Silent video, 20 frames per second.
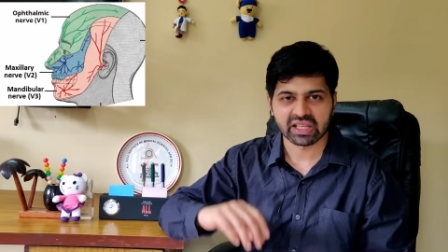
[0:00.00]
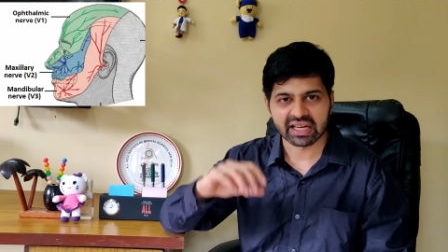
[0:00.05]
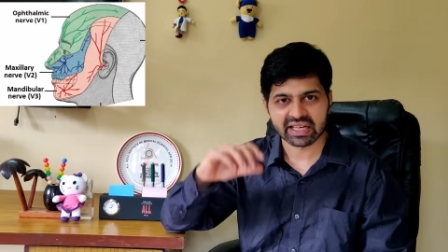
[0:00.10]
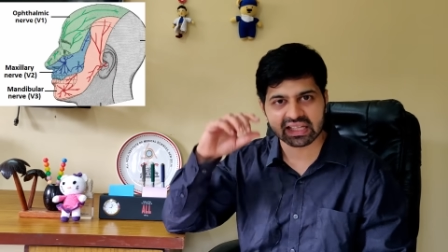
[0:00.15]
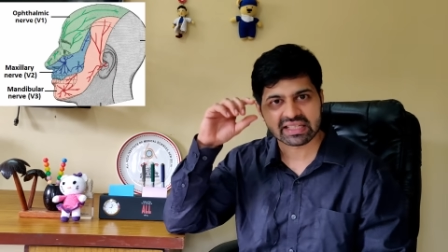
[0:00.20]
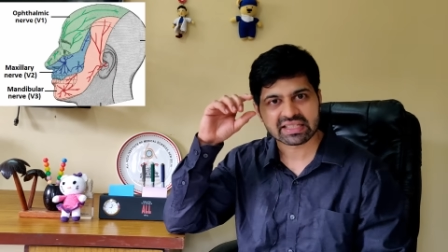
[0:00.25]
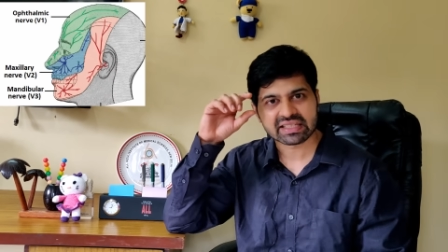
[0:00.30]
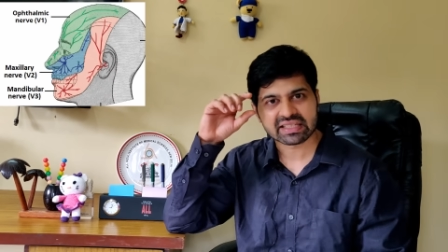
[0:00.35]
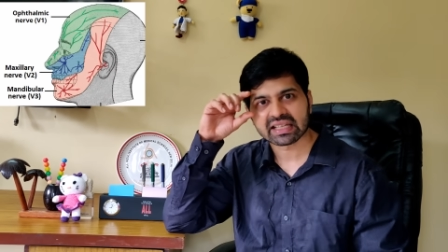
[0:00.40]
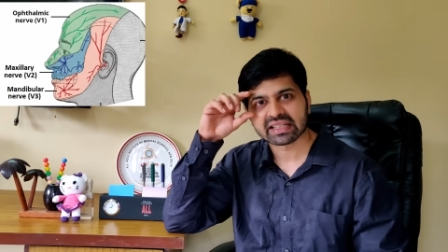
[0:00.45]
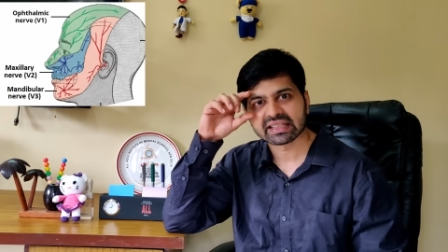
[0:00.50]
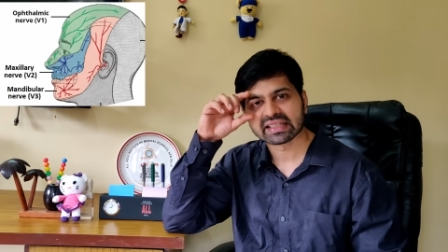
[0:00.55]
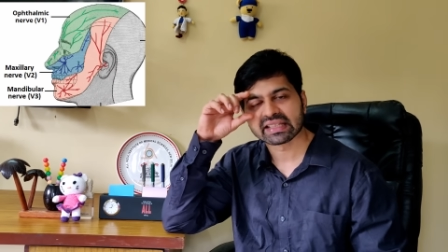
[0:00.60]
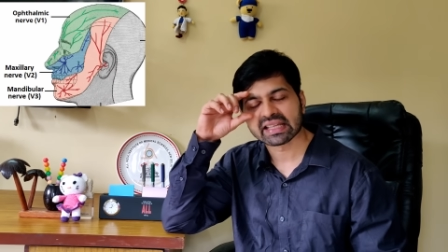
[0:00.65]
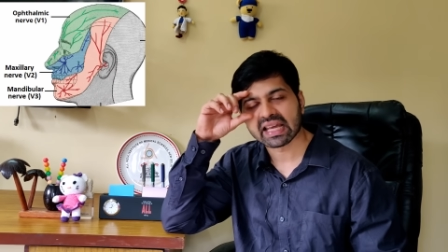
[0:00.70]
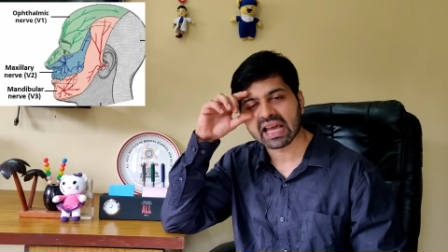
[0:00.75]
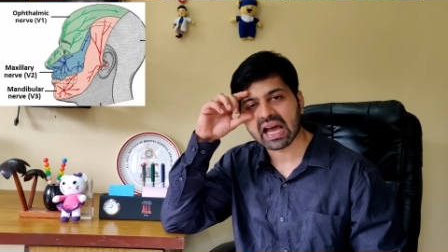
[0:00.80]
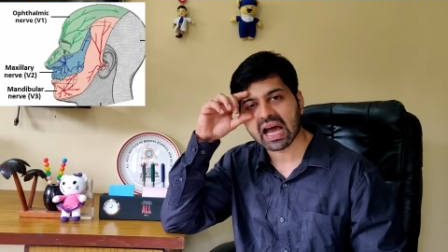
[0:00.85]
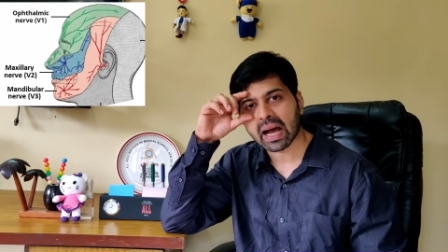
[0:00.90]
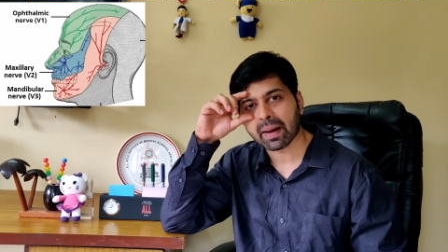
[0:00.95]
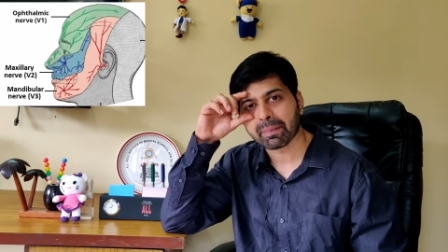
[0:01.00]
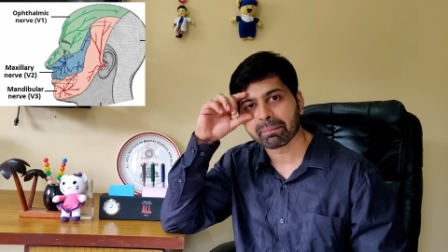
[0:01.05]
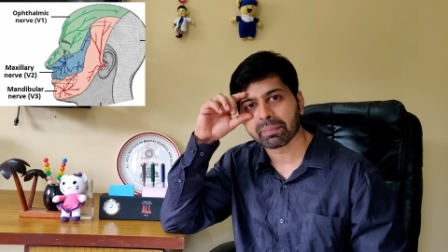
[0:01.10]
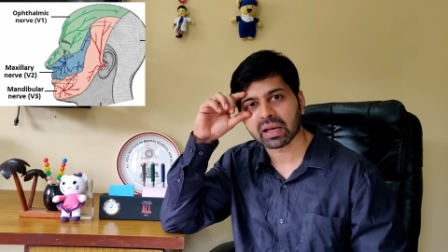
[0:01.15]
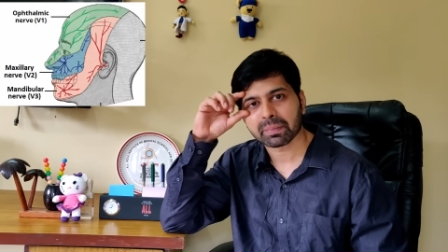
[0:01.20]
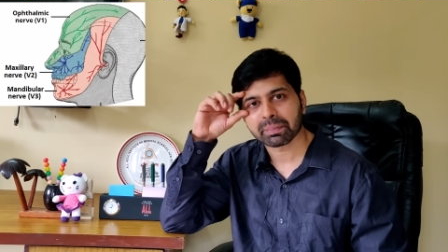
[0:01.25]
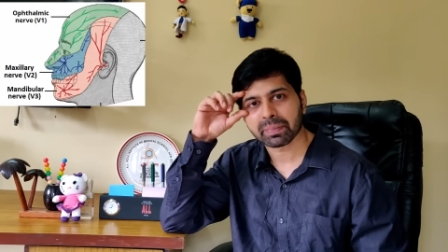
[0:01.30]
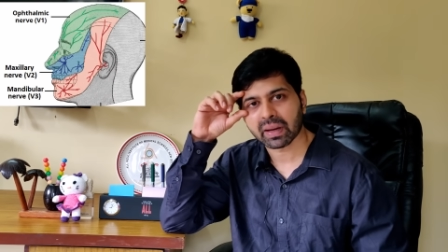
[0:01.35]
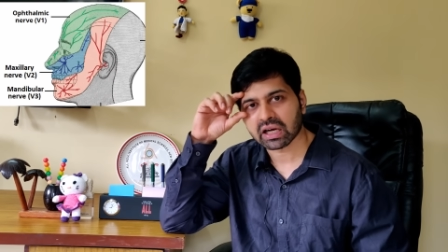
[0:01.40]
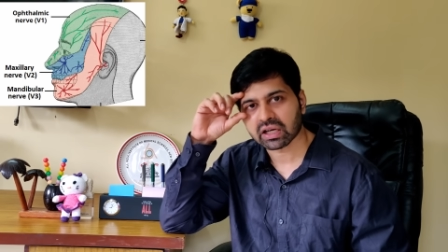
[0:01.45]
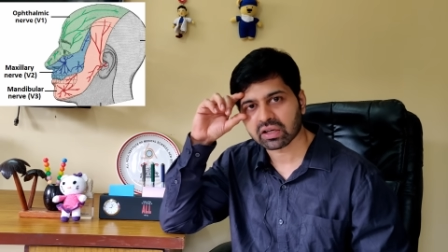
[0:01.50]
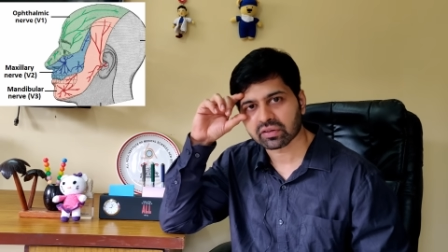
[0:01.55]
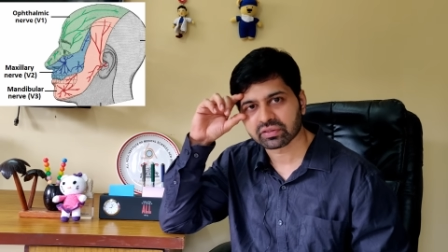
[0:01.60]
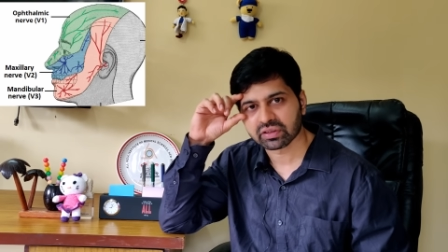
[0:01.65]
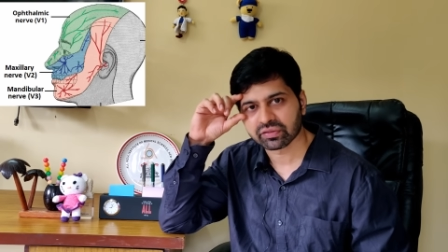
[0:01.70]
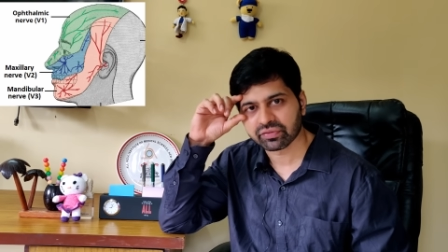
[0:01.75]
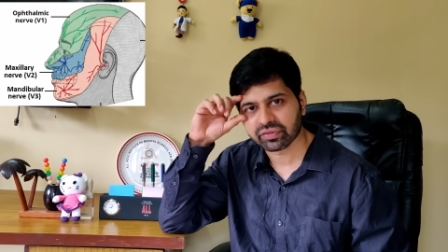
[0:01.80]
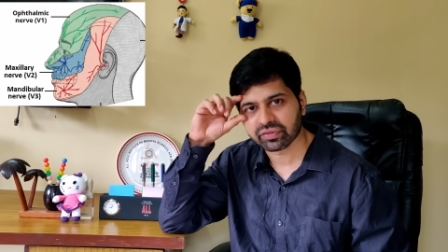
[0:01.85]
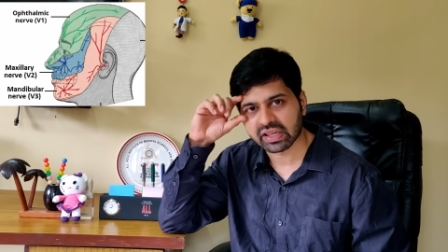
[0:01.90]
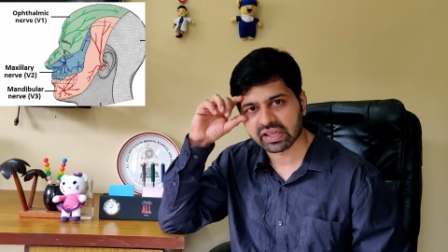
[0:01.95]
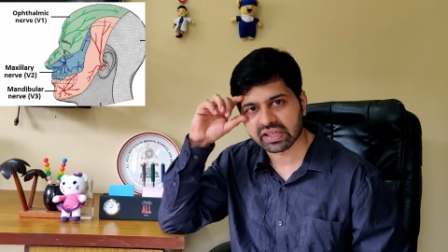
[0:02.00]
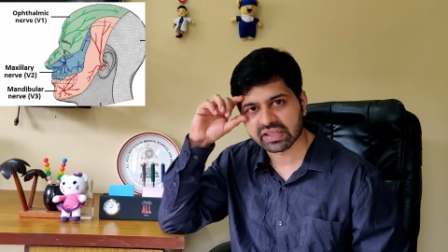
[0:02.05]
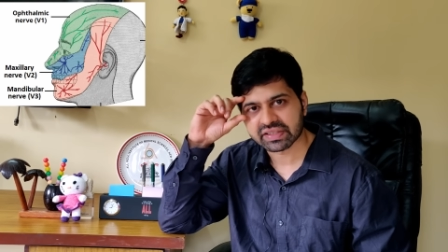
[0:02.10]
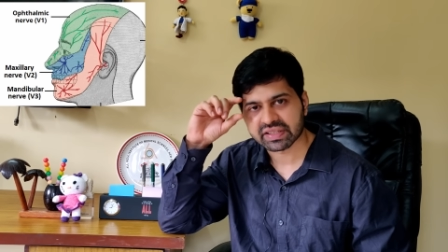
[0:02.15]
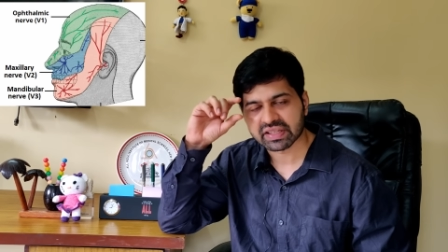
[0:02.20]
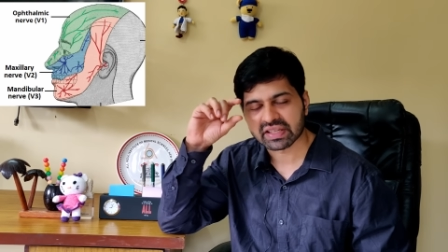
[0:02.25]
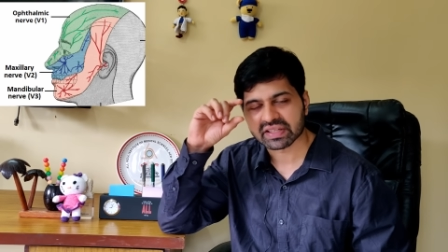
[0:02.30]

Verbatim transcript: That is, the upper part of the face